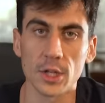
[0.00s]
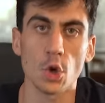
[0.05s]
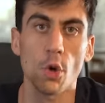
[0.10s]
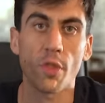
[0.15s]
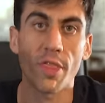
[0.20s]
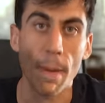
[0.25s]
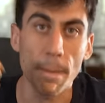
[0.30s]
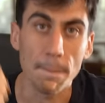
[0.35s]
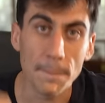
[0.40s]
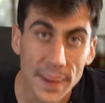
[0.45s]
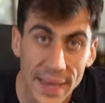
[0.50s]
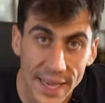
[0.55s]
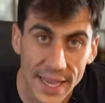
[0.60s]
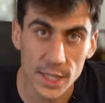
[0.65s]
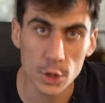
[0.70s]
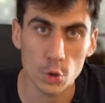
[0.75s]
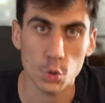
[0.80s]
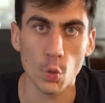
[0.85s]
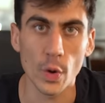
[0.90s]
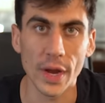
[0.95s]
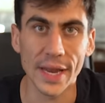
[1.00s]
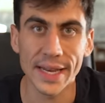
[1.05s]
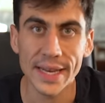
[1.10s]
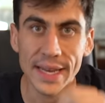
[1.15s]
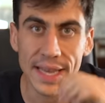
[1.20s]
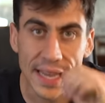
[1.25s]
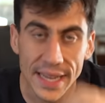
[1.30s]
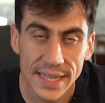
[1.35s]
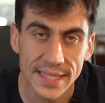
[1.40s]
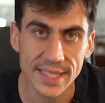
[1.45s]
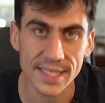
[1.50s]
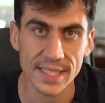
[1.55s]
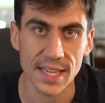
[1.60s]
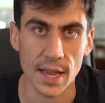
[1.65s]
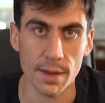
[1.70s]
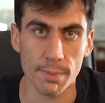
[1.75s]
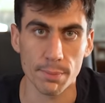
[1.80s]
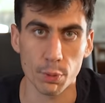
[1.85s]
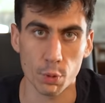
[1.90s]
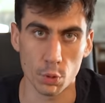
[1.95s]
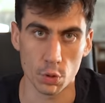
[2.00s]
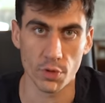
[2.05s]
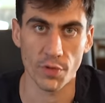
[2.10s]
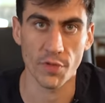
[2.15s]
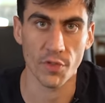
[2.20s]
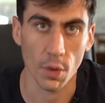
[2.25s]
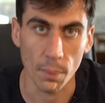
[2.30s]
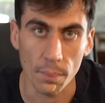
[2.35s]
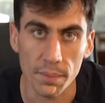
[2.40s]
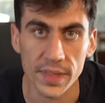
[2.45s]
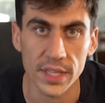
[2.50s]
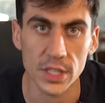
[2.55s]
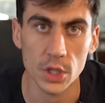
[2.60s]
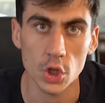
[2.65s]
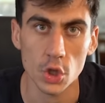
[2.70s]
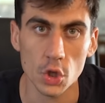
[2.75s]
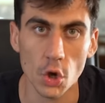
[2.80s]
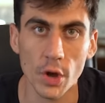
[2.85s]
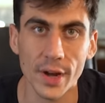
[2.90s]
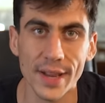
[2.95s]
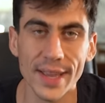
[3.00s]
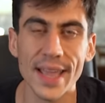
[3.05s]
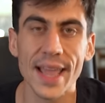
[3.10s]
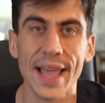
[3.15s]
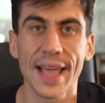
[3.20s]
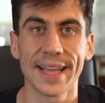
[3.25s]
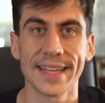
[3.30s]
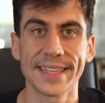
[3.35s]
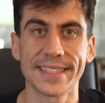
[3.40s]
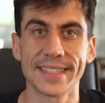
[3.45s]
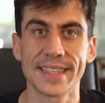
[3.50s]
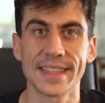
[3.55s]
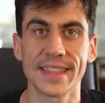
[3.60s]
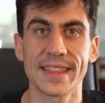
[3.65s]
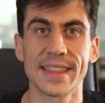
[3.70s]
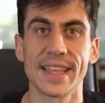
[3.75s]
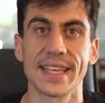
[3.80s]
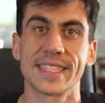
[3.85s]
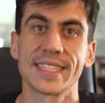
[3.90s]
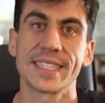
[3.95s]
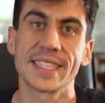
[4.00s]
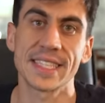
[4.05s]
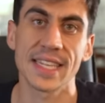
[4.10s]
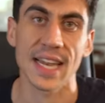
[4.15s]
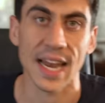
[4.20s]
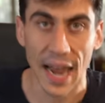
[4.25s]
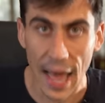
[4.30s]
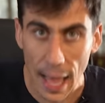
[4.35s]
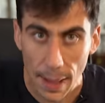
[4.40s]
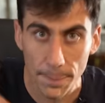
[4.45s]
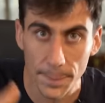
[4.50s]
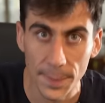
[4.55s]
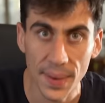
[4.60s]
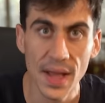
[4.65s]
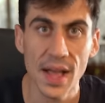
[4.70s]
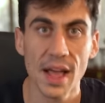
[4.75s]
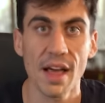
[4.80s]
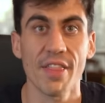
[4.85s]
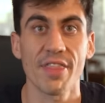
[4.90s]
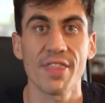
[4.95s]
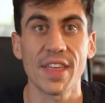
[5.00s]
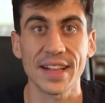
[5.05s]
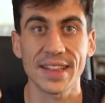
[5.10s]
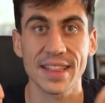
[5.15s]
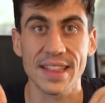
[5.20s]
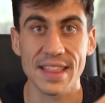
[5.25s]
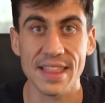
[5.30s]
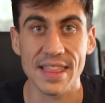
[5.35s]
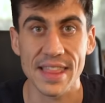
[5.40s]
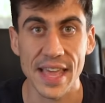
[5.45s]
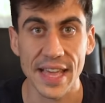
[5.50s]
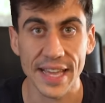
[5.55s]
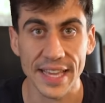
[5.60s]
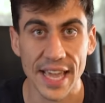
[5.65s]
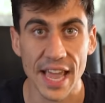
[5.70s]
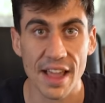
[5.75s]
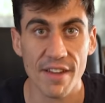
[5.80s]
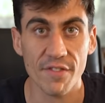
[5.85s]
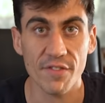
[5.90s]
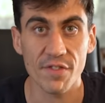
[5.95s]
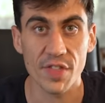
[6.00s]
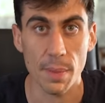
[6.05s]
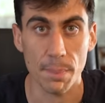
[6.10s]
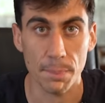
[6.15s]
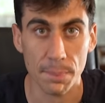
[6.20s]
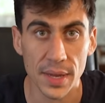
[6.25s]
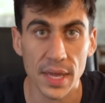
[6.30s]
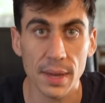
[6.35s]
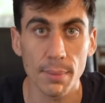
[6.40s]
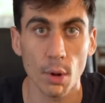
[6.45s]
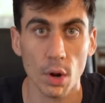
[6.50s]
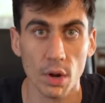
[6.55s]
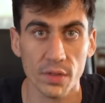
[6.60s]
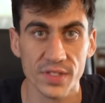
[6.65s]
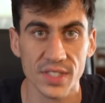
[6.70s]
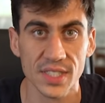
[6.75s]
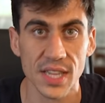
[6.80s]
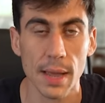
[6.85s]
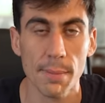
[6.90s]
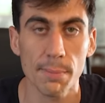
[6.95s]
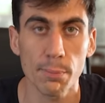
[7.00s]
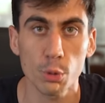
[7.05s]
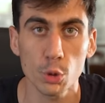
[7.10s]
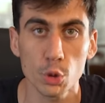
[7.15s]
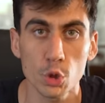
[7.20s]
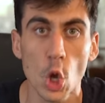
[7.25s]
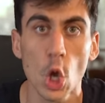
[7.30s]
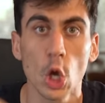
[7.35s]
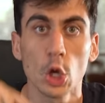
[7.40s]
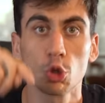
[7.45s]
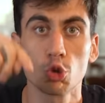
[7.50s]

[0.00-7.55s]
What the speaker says: So the biggest win in Cyprus from this story is the slap that they gave the people of Cyprus